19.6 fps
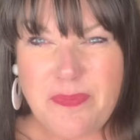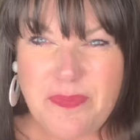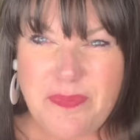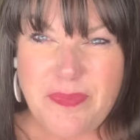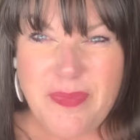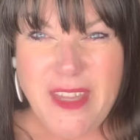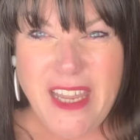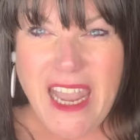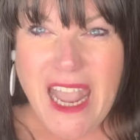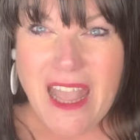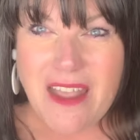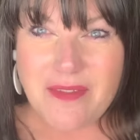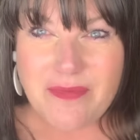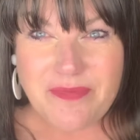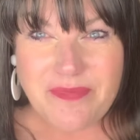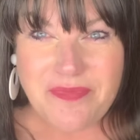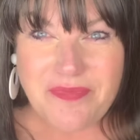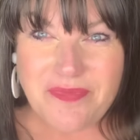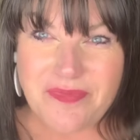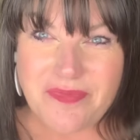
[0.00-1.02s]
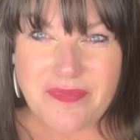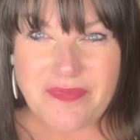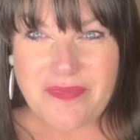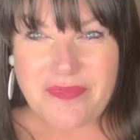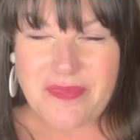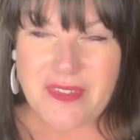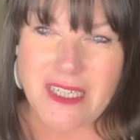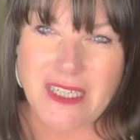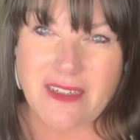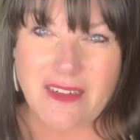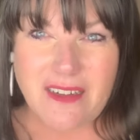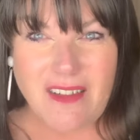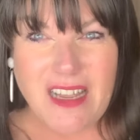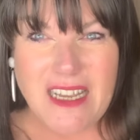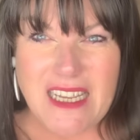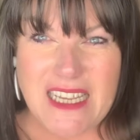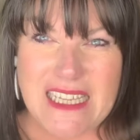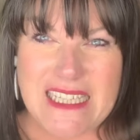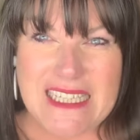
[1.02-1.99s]
you. Yeah.
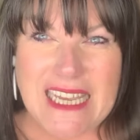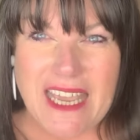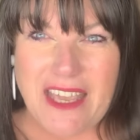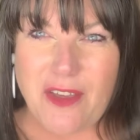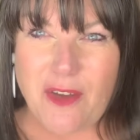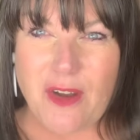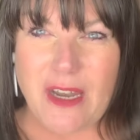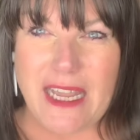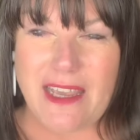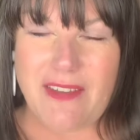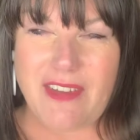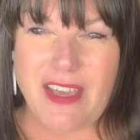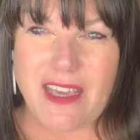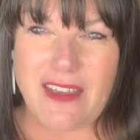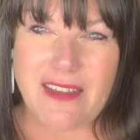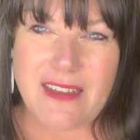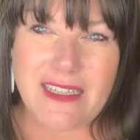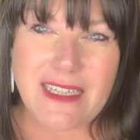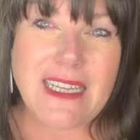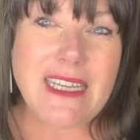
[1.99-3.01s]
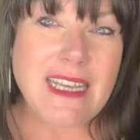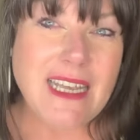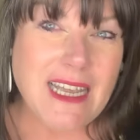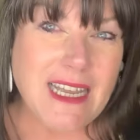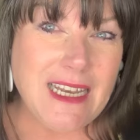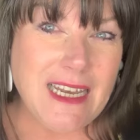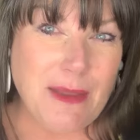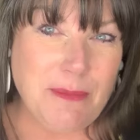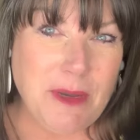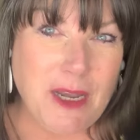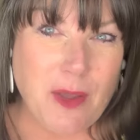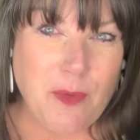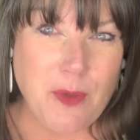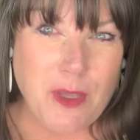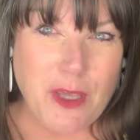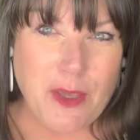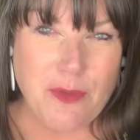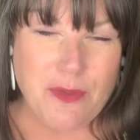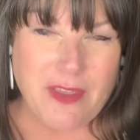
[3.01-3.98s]
Right, can take it or leave it. Let me know
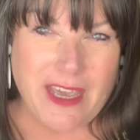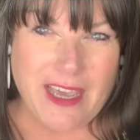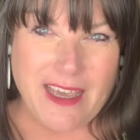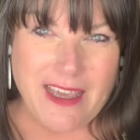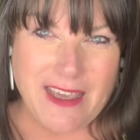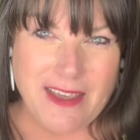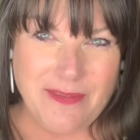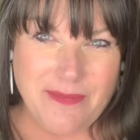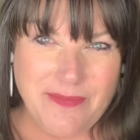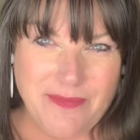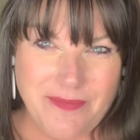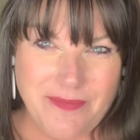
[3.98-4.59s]
what you think.